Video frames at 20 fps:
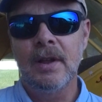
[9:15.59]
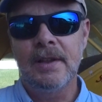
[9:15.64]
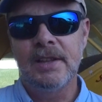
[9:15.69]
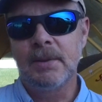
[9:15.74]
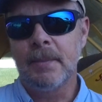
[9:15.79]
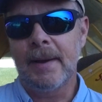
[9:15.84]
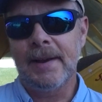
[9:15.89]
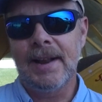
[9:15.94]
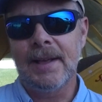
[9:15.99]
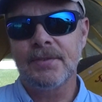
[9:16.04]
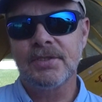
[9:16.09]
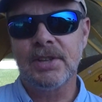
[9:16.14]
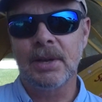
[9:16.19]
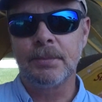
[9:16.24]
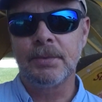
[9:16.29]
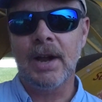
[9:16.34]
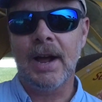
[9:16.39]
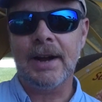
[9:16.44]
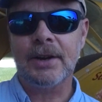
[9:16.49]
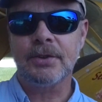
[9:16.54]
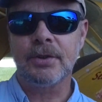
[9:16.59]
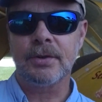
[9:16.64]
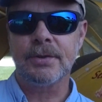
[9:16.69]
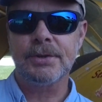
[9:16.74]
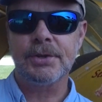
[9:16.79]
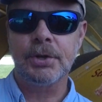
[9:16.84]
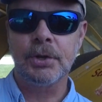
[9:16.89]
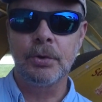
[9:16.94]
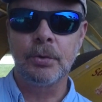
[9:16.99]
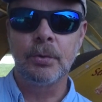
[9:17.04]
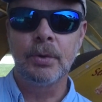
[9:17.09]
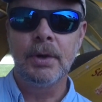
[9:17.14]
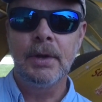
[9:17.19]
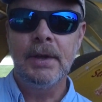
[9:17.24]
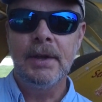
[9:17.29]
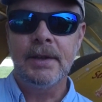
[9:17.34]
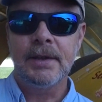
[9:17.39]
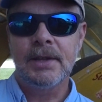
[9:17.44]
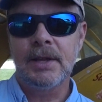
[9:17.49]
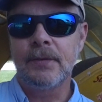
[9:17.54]
You might have some doctors who
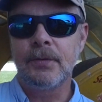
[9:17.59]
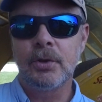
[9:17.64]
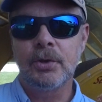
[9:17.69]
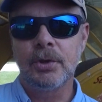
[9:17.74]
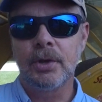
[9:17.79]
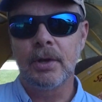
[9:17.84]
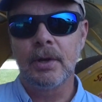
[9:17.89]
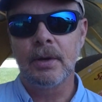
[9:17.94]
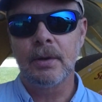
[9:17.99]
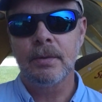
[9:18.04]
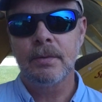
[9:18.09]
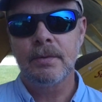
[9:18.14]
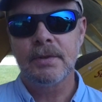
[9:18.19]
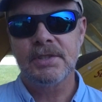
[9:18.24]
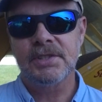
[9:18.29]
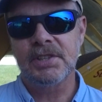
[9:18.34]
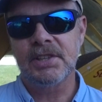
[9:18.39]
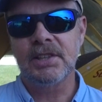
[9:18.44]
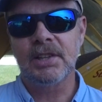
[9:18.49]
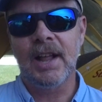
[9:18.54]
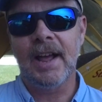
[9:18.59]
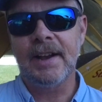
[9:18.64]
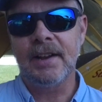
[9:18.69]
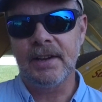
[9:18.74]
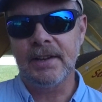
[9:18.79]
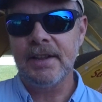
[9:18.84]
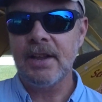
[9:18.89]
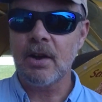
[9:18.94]
give you the see lightning,